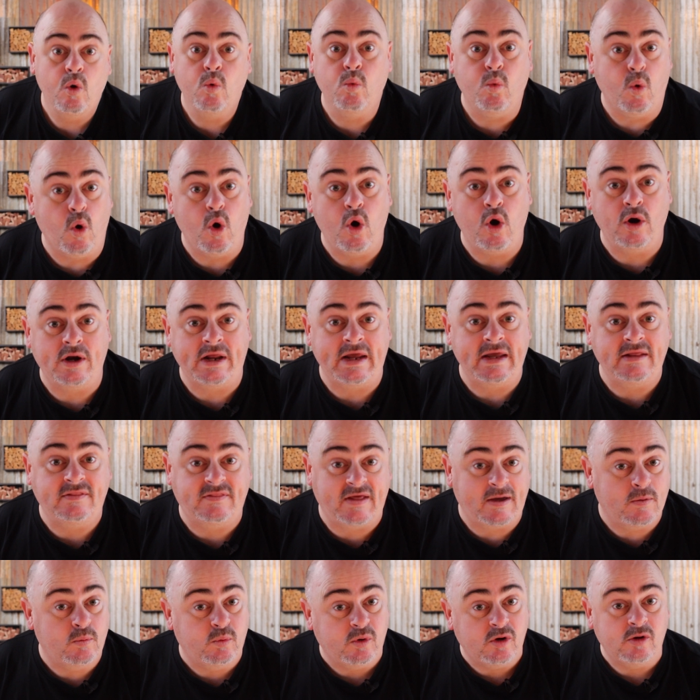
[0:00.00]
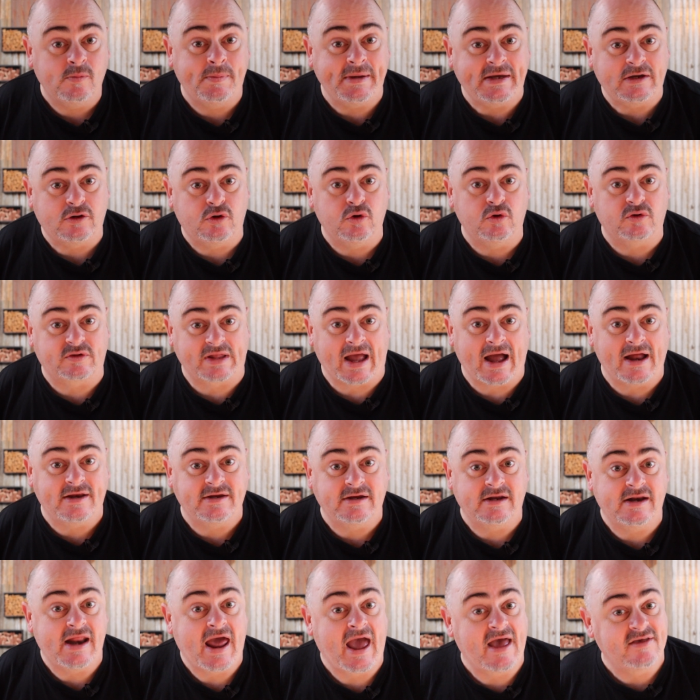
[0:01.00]
Warning, there will be cooked
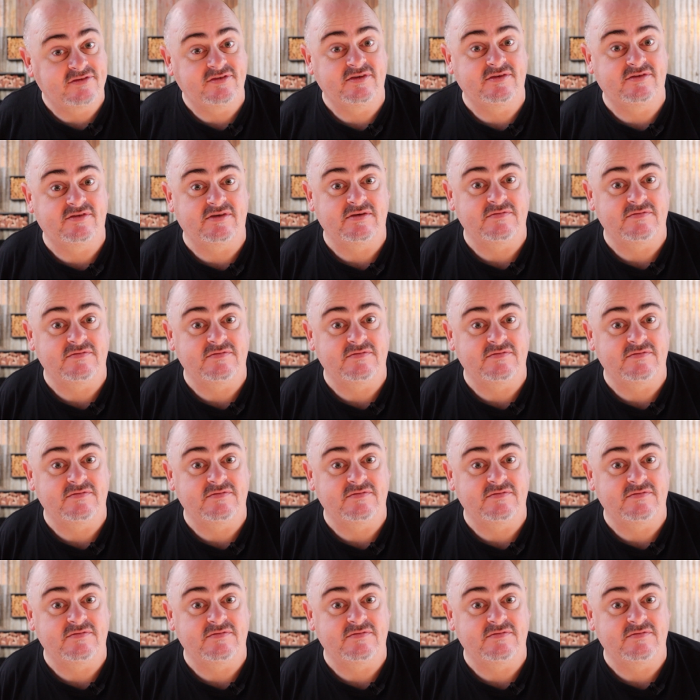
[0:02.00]
onion hazards